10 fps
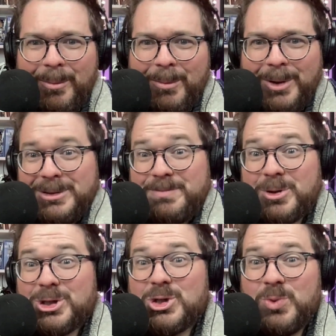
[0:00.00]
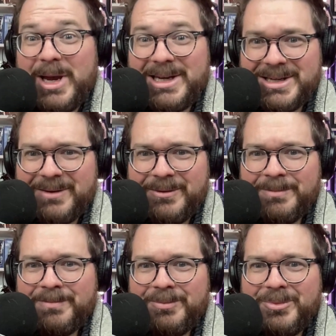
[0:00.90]
most persuasive
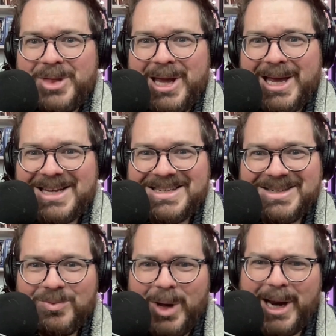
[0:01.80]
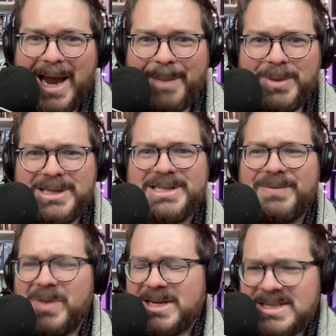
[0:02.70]
theists, what happens
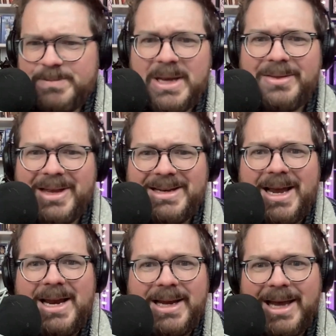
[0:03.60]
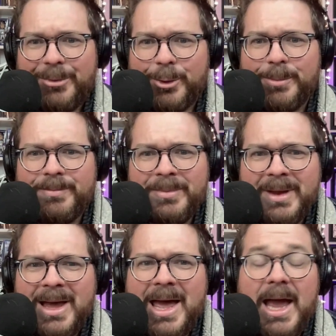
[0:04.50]
if they spent the day together?
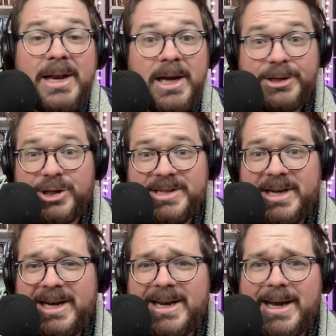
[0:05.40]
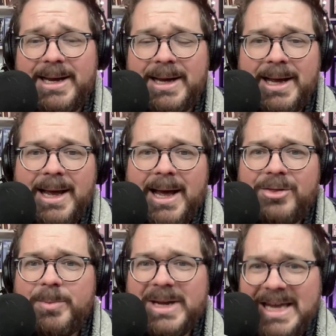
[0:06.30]
And not just any day,
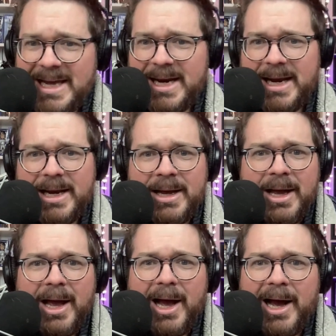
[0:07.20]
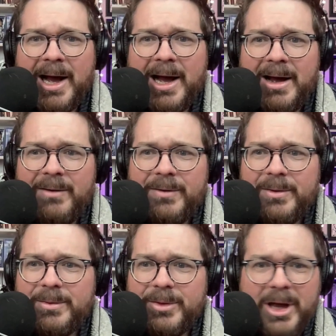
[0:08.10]
the beginning of
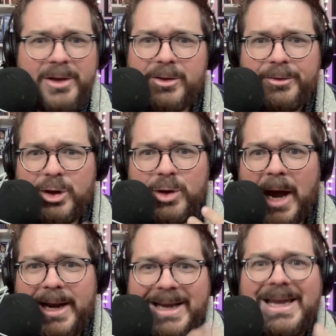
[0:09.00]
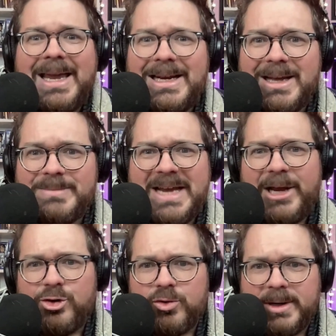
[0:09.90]
the United Kingdom's
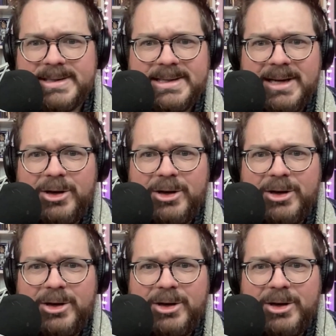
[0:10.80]
entrance